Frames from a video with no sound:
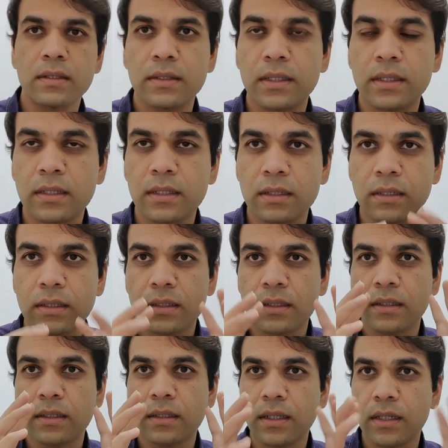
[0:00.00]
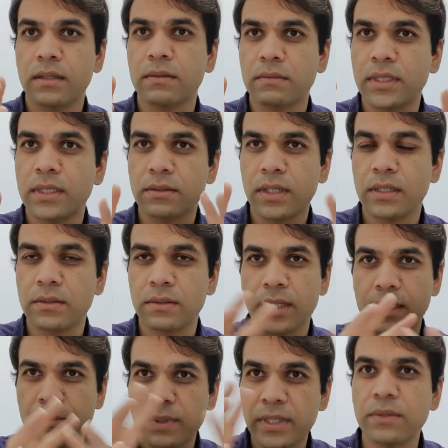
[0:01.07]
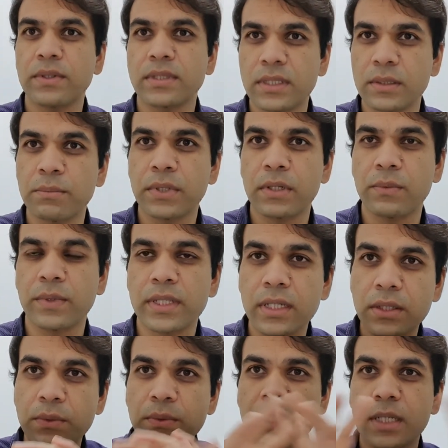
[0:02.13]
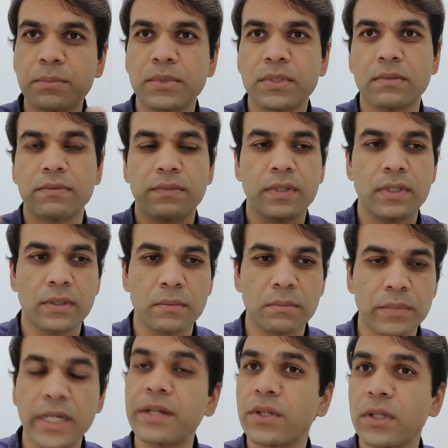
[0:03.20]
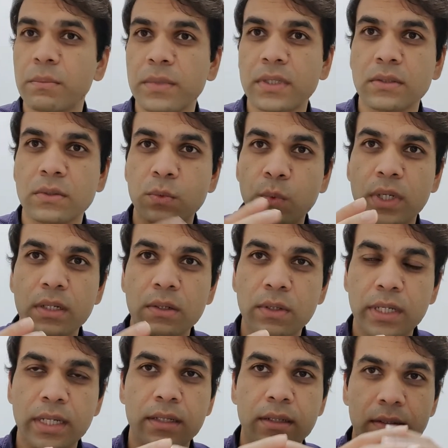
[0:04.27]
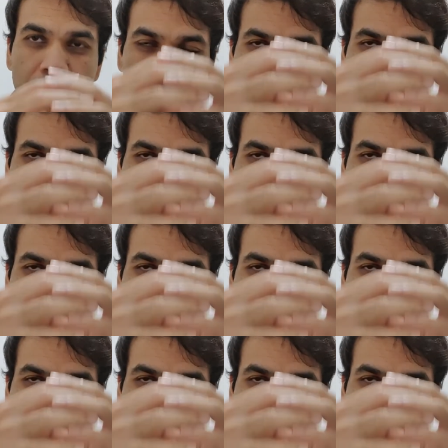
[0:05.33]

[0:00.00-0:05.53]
There are I'll just try to explain you in a simple way. the two types of uh, brain tumors. One located